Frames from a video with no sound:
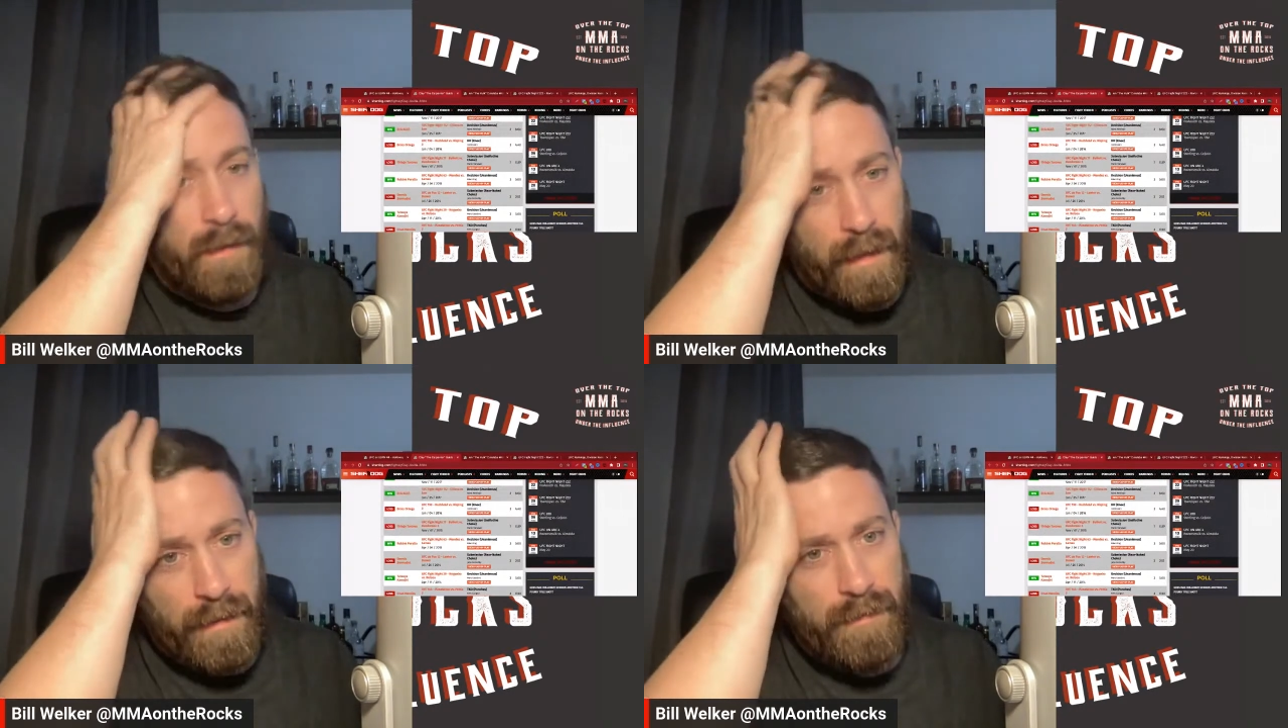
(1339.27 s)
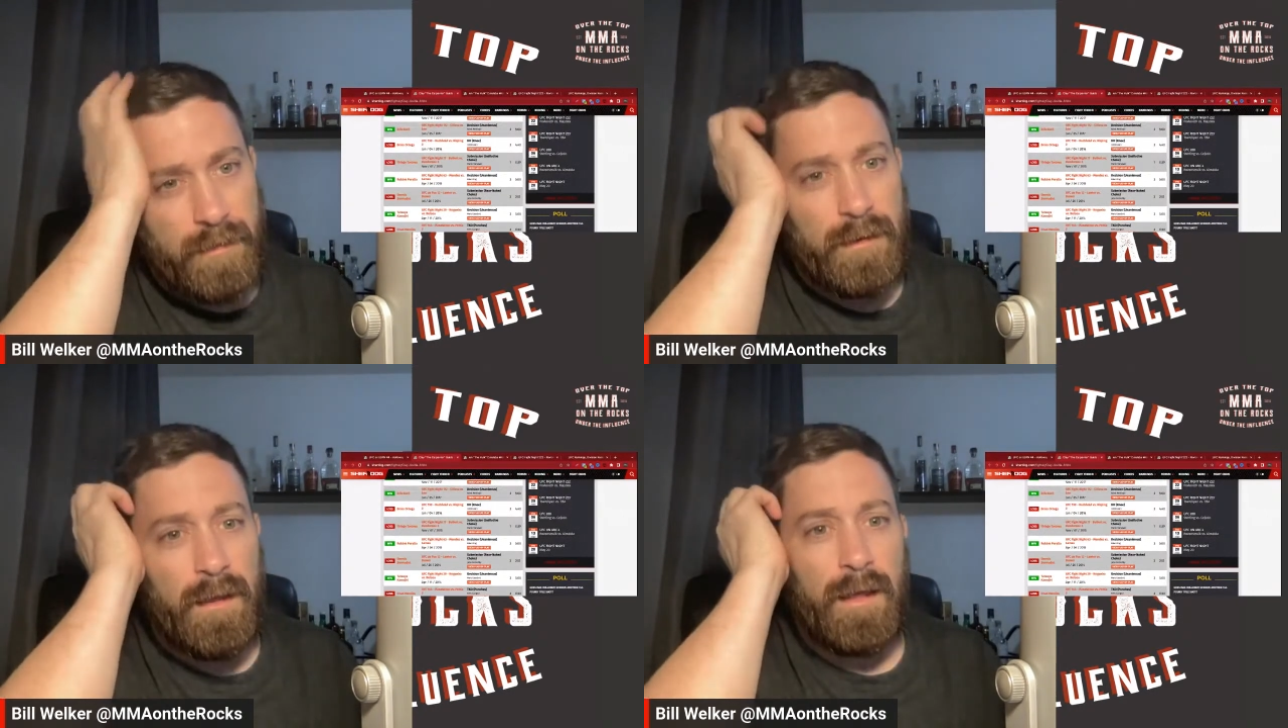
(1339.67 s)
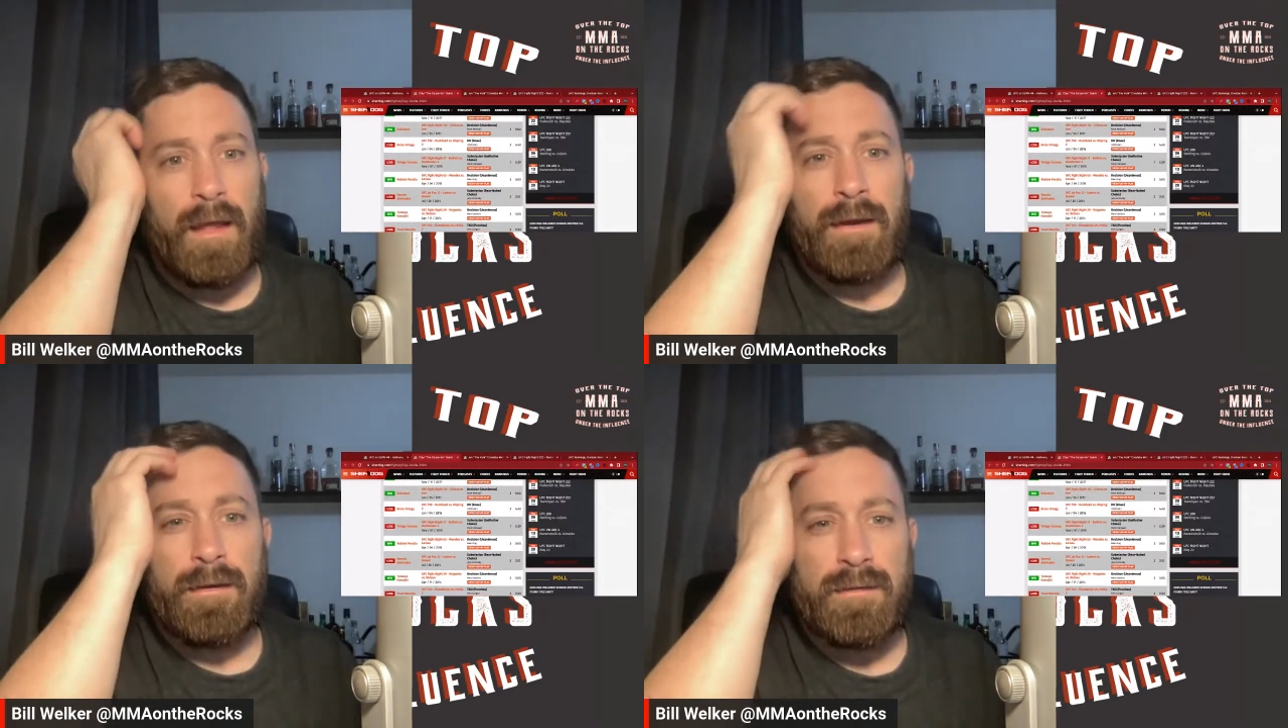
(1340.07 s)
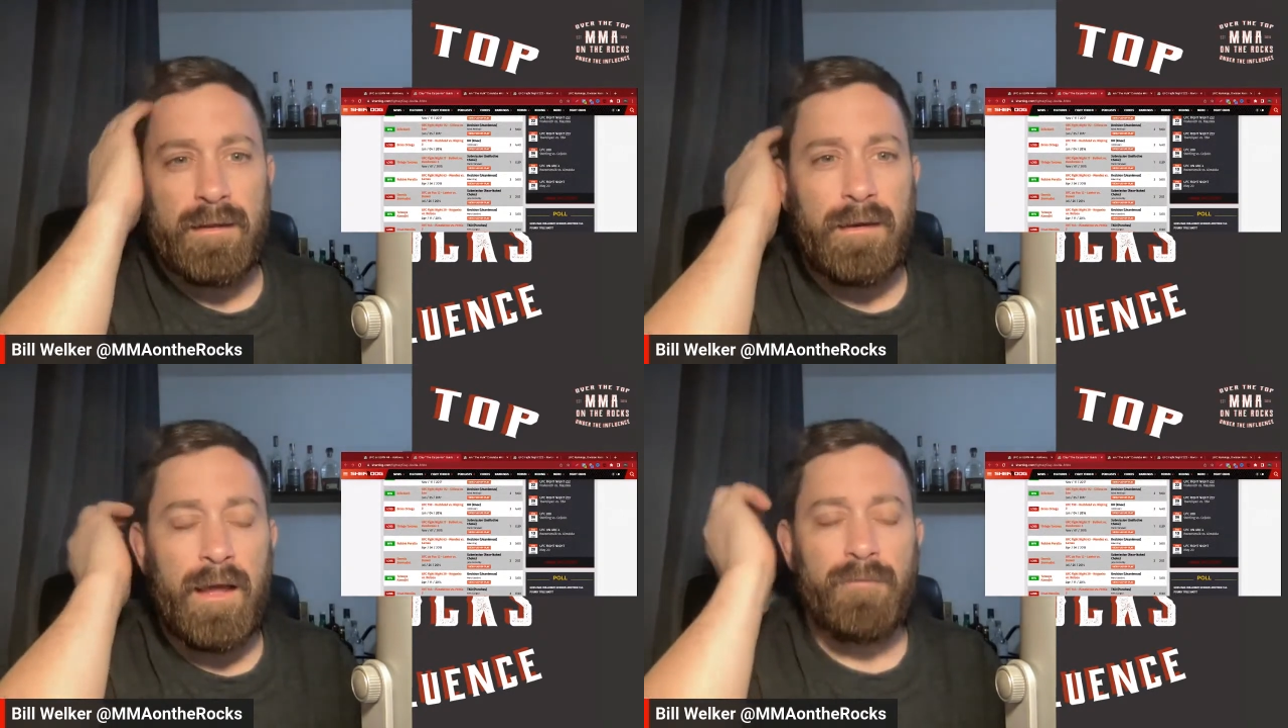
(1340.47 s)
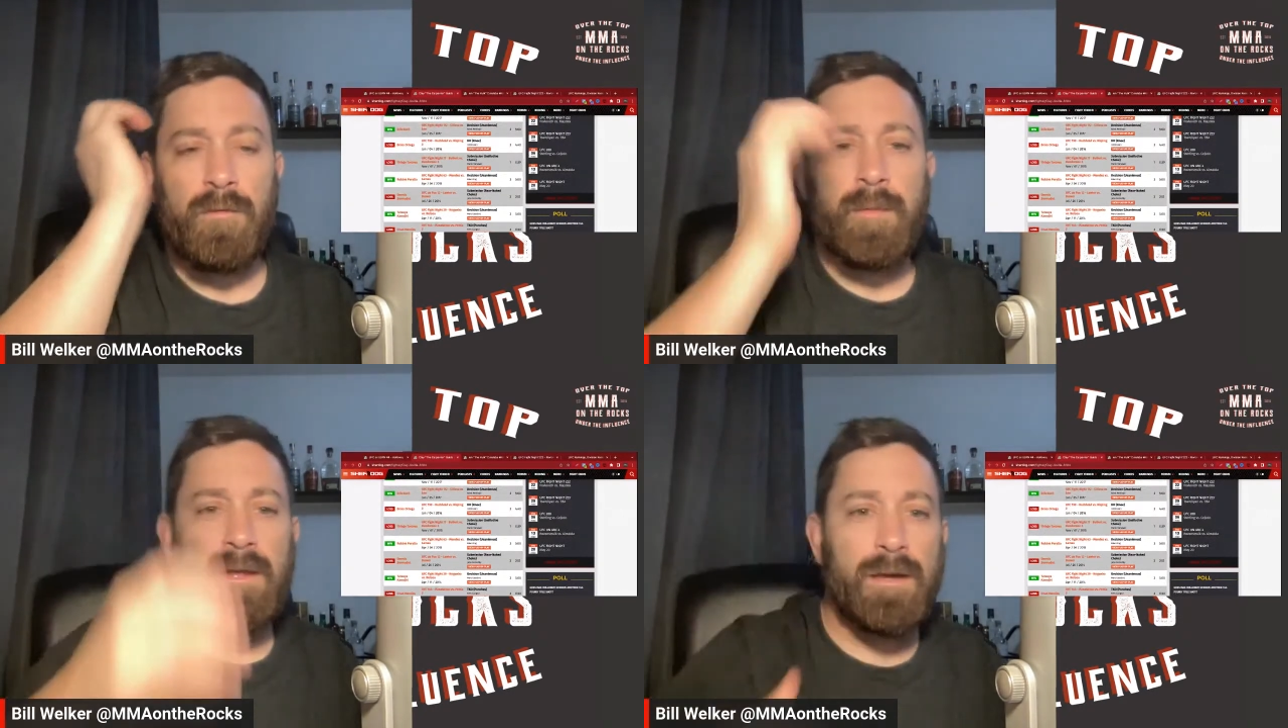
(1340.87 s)
and to
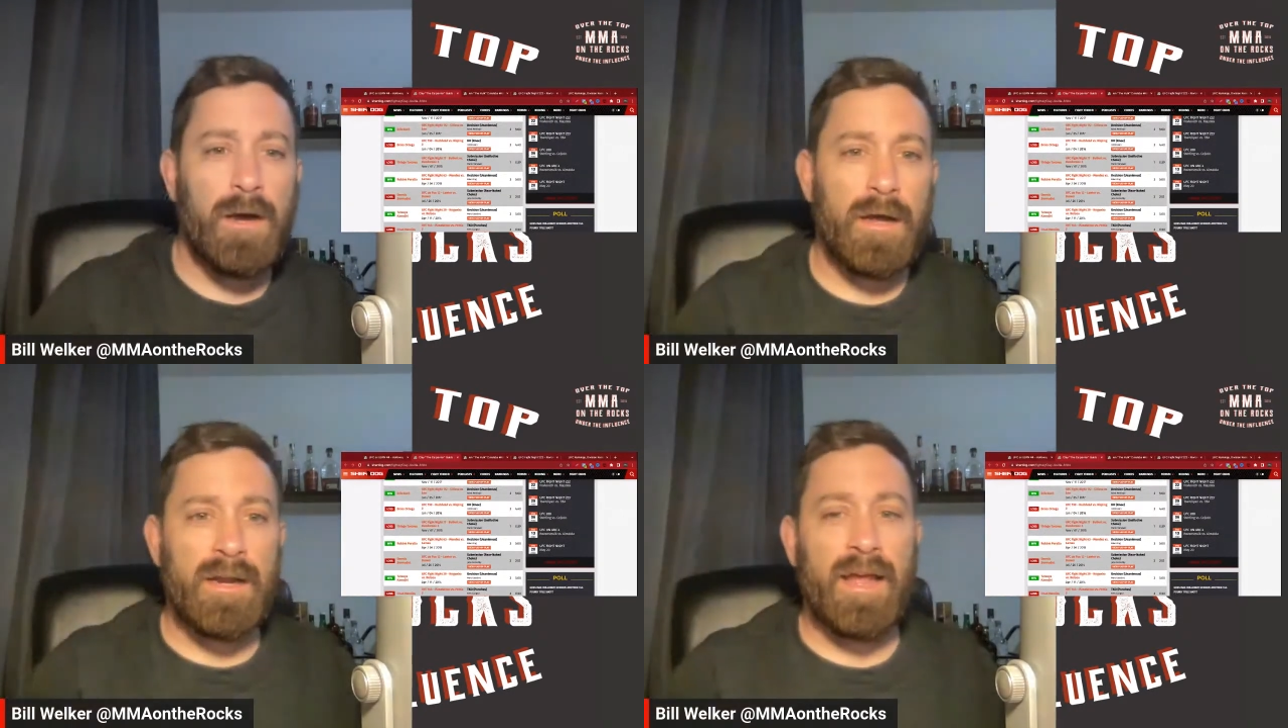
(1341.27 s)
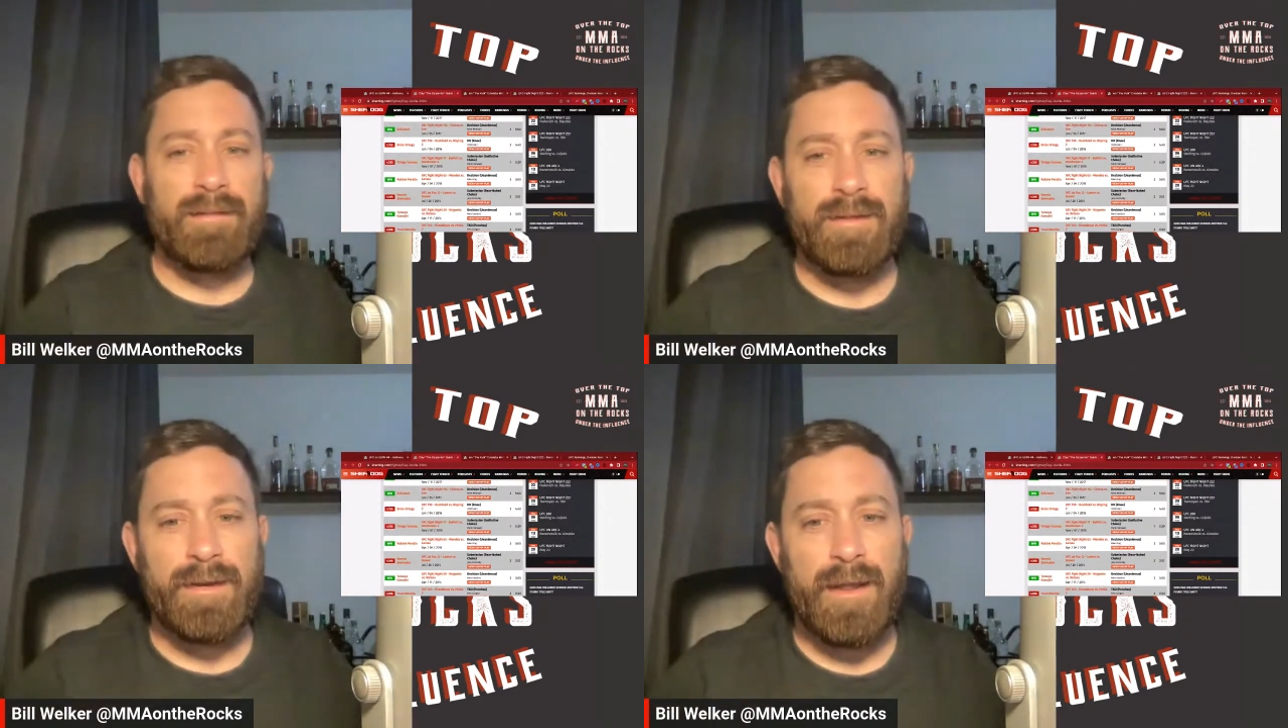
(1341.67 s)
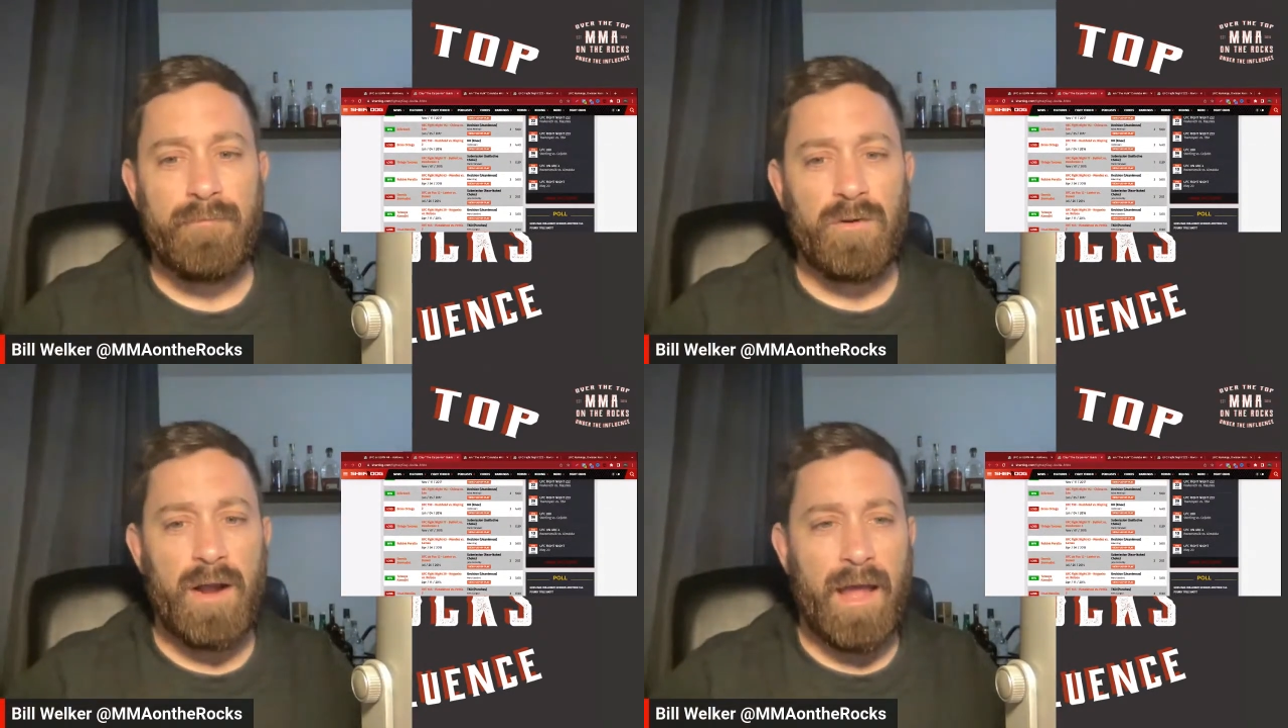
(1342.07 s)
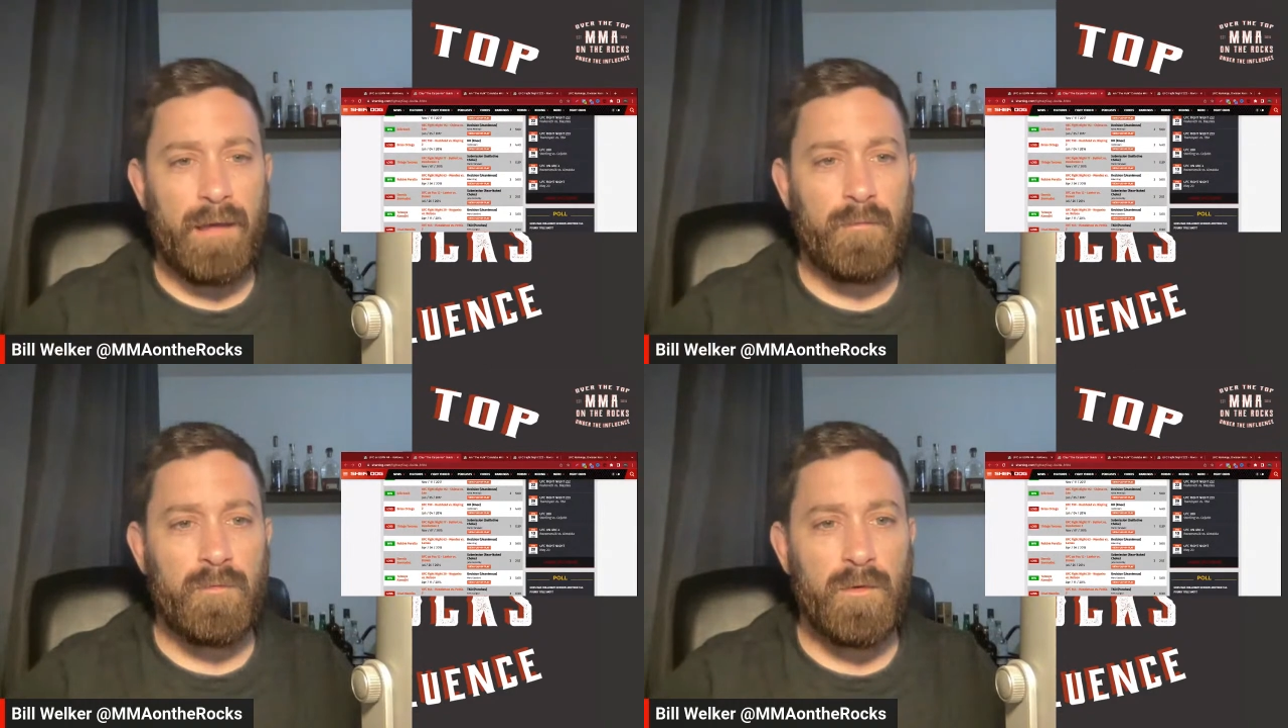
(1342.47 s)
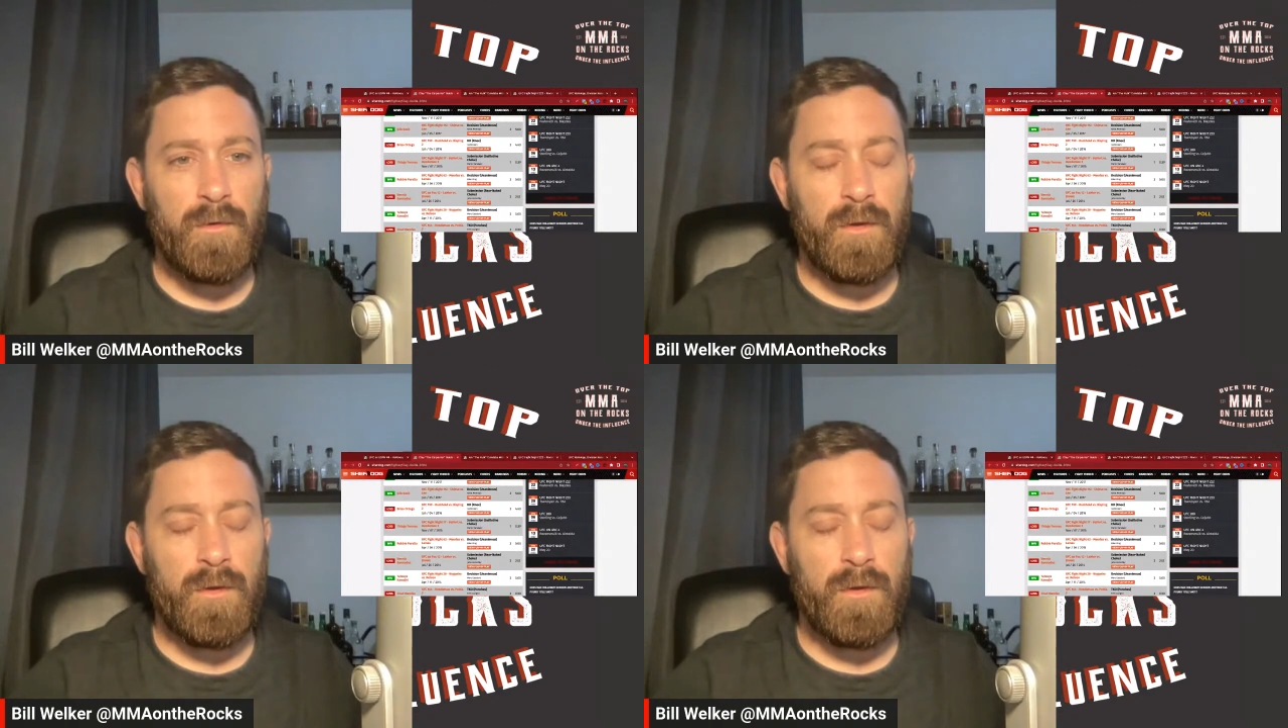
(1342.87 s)
never be cut and to never have